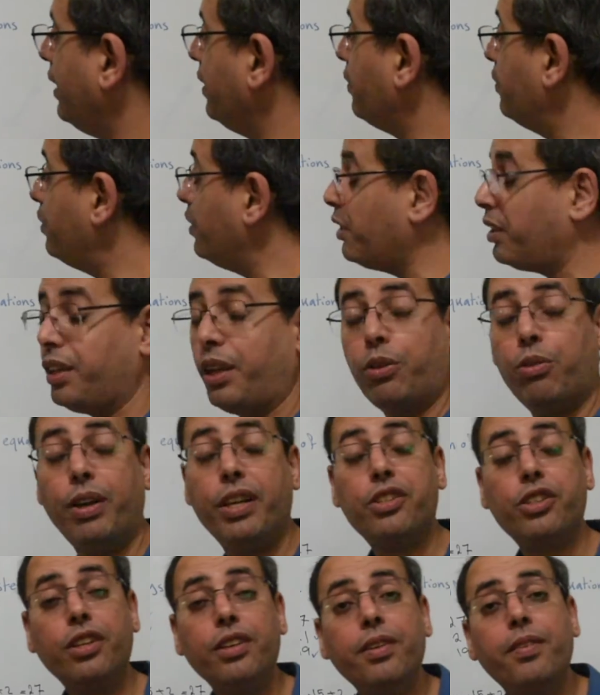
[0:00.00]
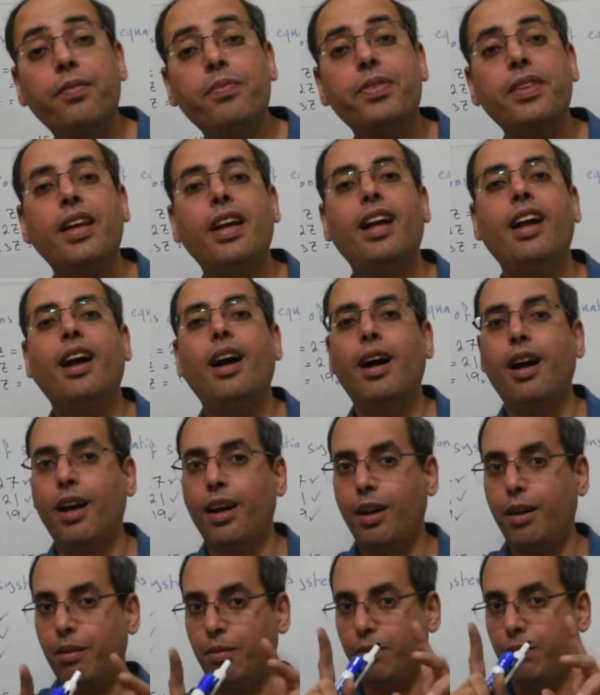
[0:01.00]
and third equation,
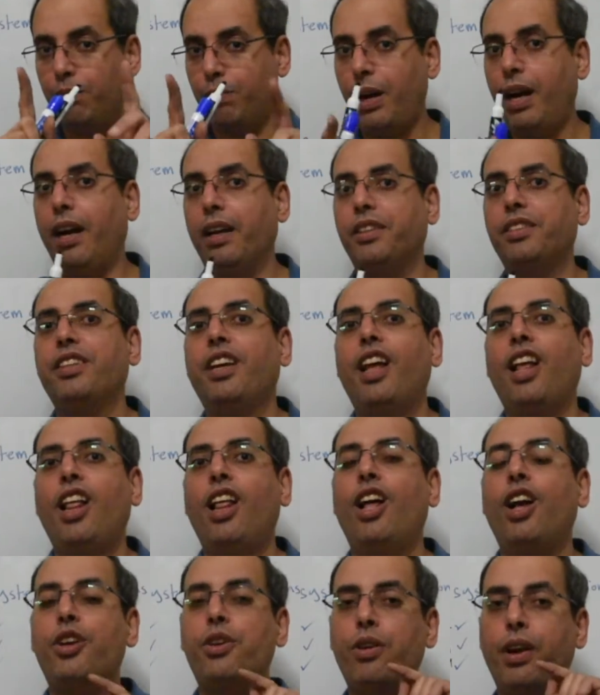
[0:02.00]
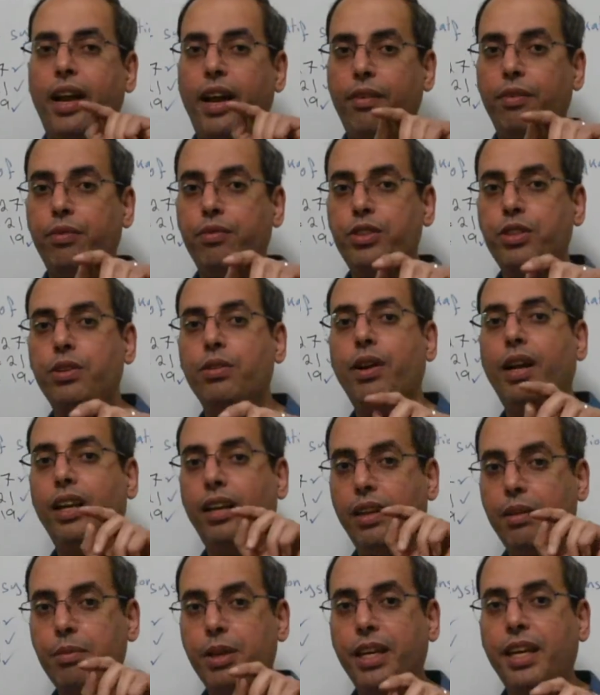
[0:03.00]
but you have to
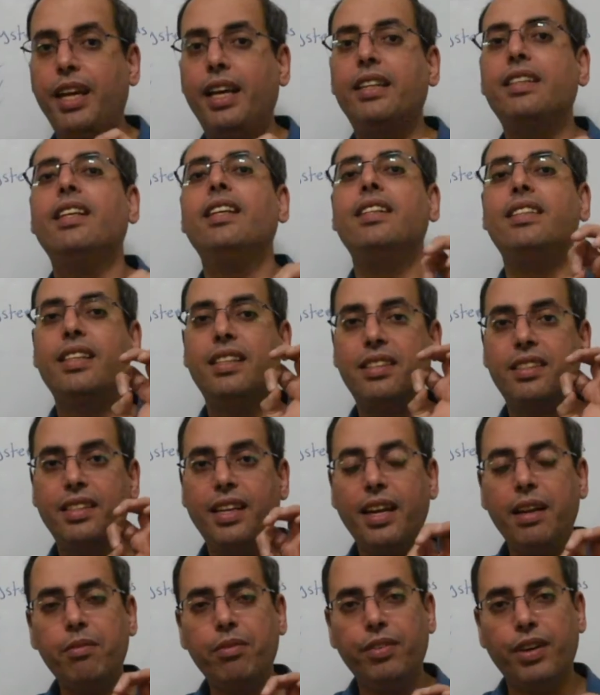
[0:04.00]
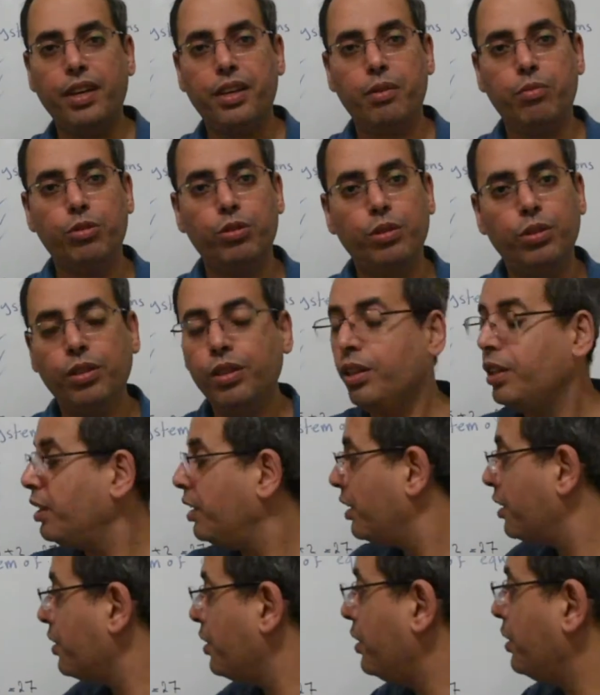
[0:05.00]
eliminate the same variable
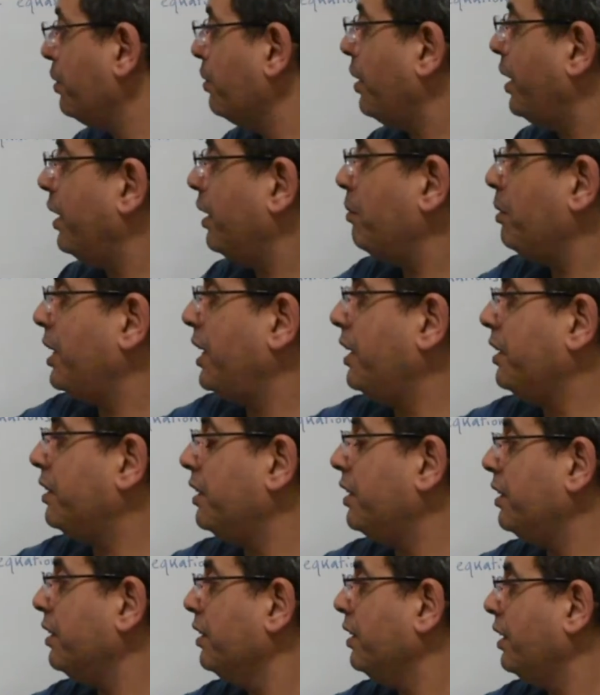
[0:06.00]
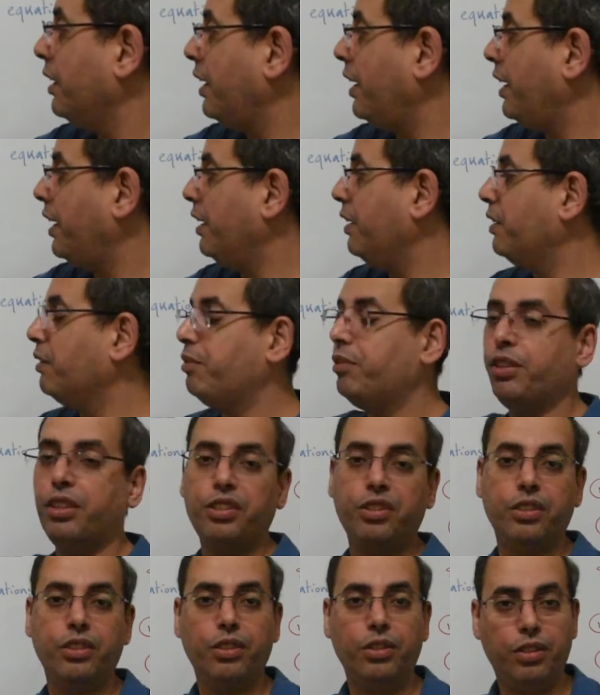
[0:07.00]
you eliminated in the
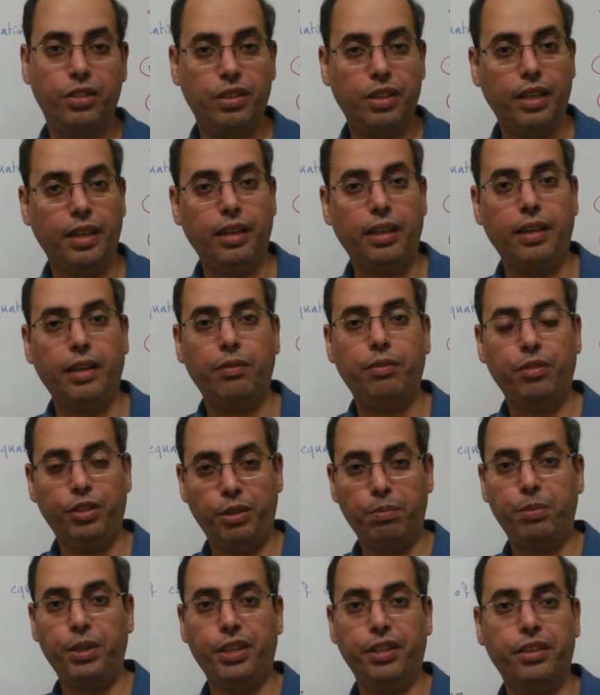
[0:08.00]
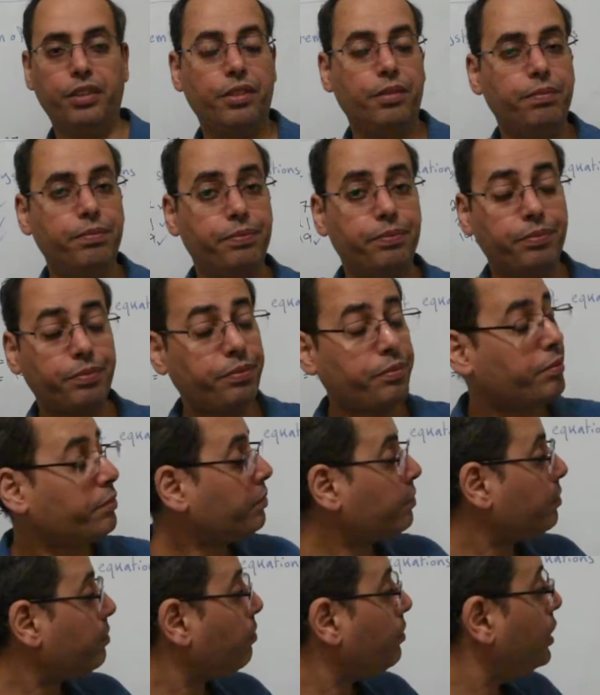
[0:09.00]
first pair.
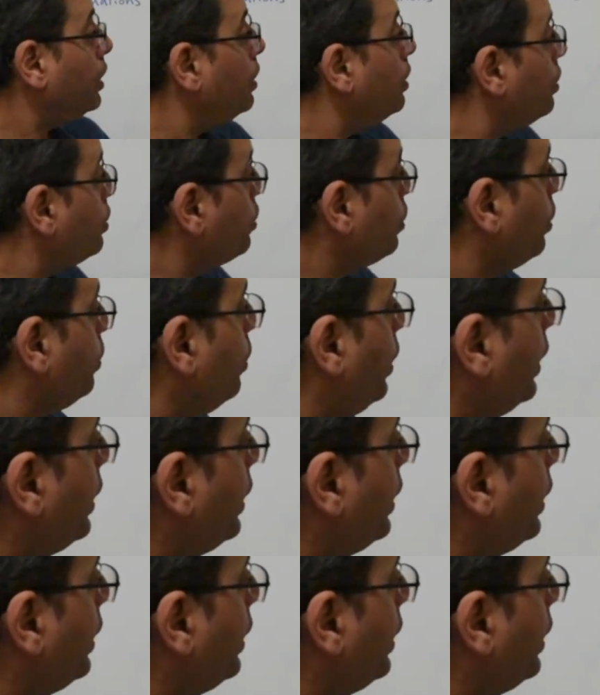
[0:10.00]
So